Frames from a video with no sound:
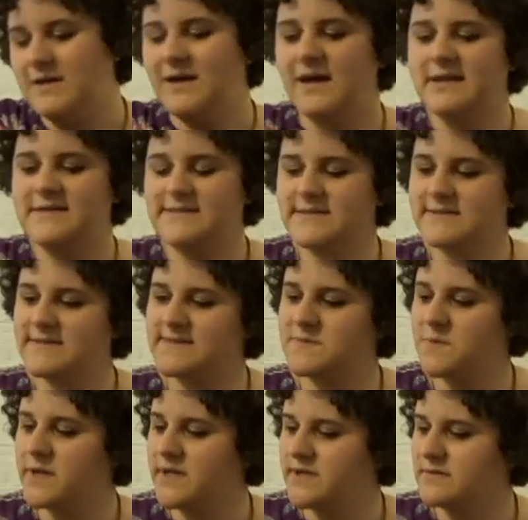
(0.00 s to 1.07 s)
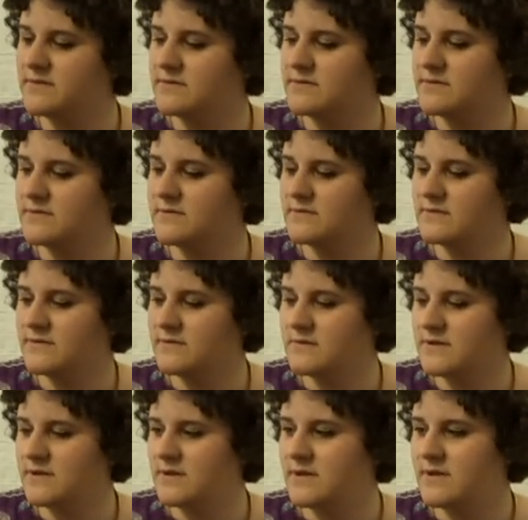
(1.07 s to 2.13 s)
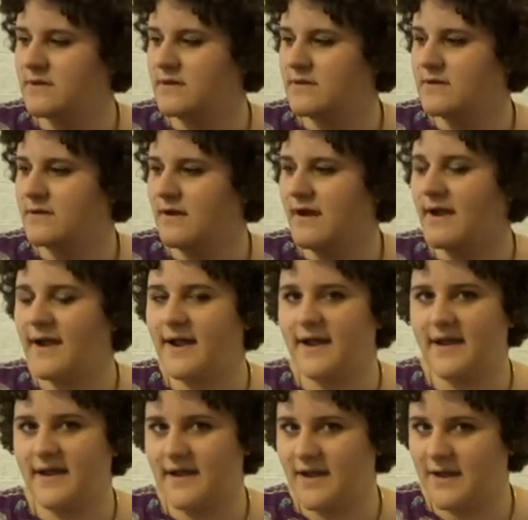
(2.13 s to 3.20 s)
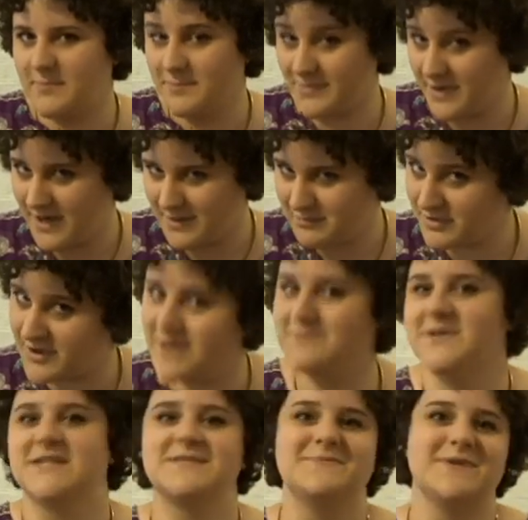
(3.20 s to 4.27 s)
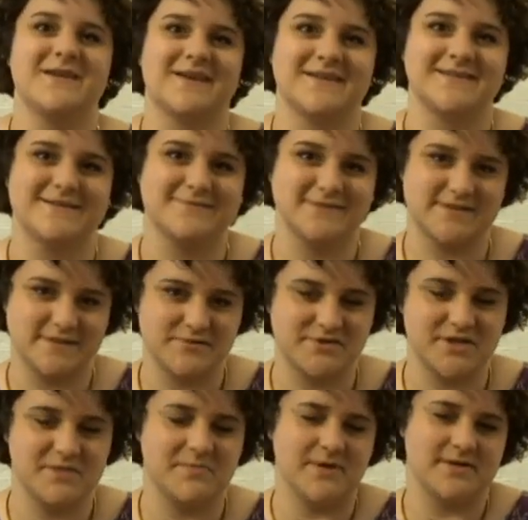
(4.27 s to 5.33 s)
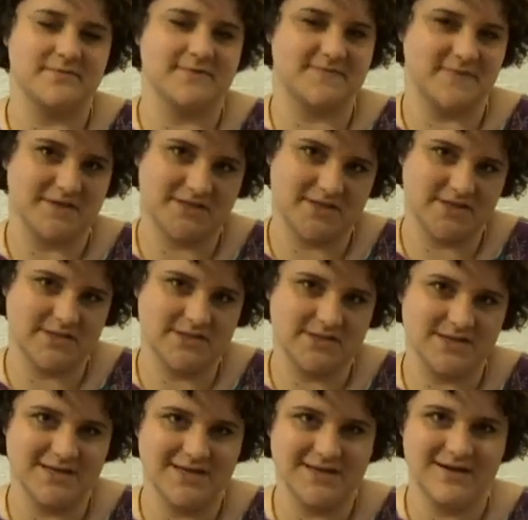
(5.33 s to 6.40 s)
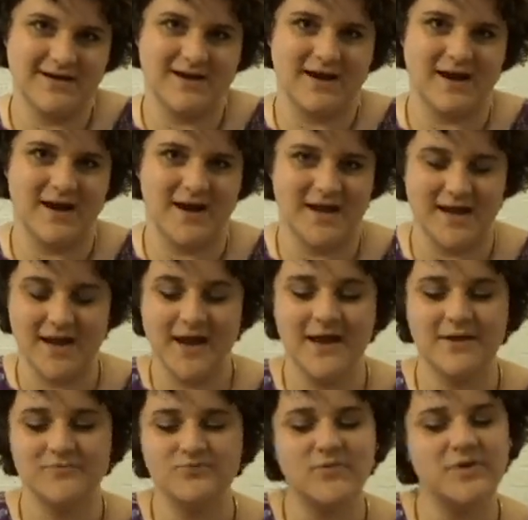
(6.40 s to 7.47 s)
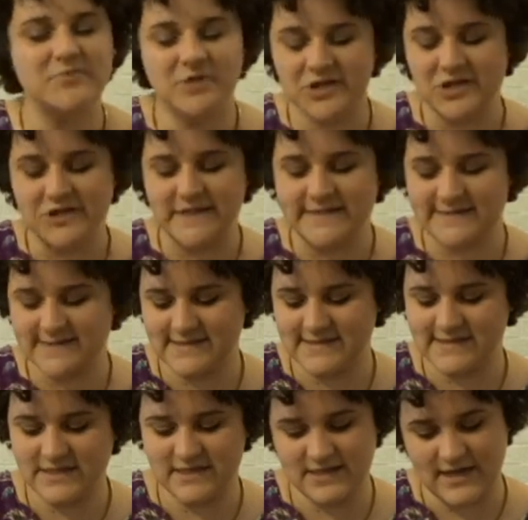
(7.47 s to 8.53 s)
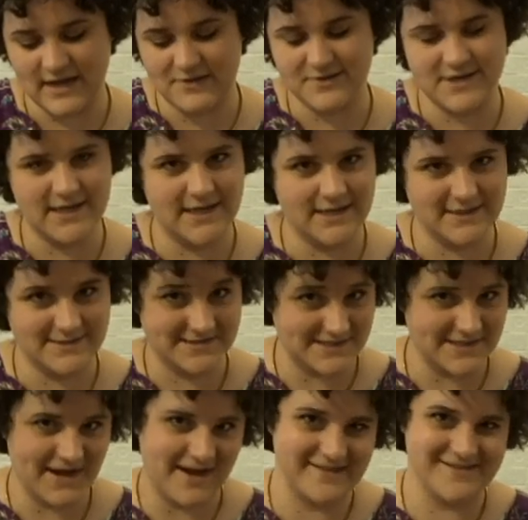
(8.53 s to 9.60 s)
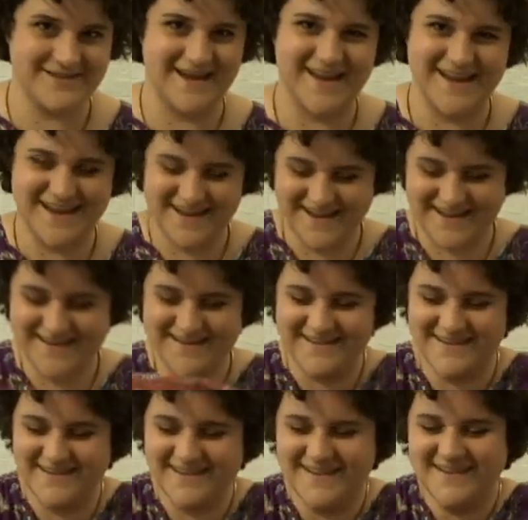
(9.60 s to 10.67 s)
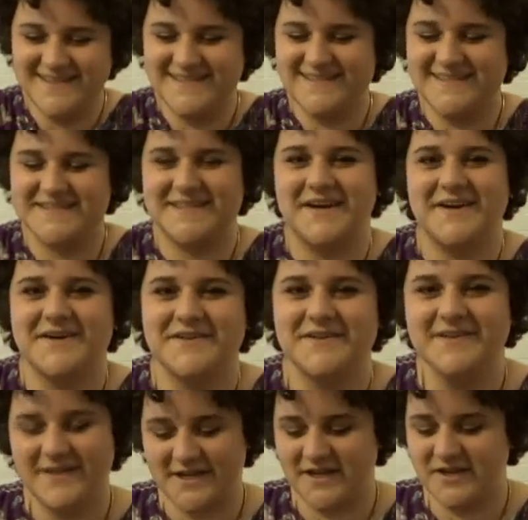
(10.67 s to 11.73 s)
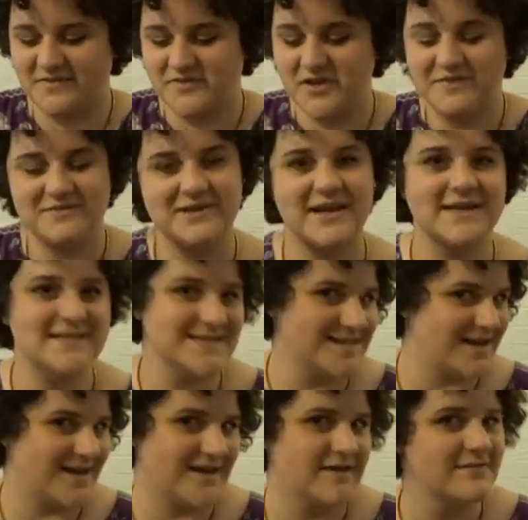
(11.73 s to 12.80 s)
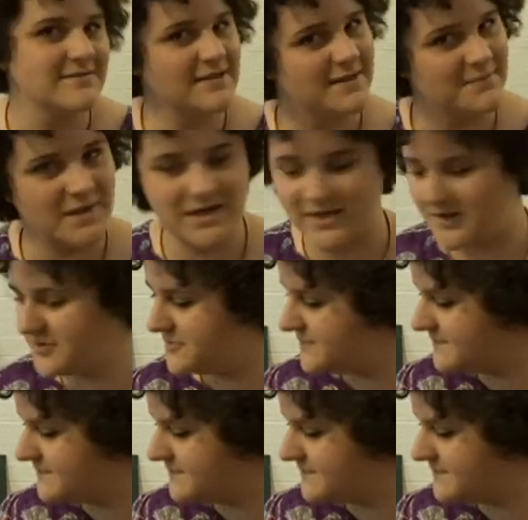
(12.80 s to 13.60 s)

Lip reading: honestly, this one I bought pretty much because it was so cheap and it was vintage. I am curious to see how I can style it. So if you have an idea, let me know.